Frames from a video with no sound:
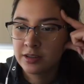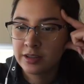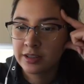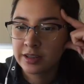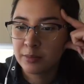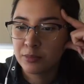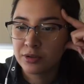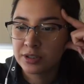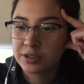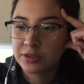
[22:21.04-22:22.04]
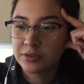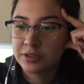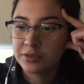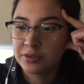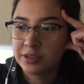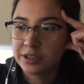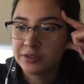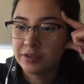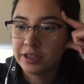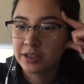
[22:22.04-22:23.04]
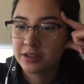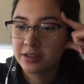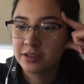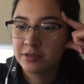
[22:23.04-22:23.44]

think that Morse code is really unique.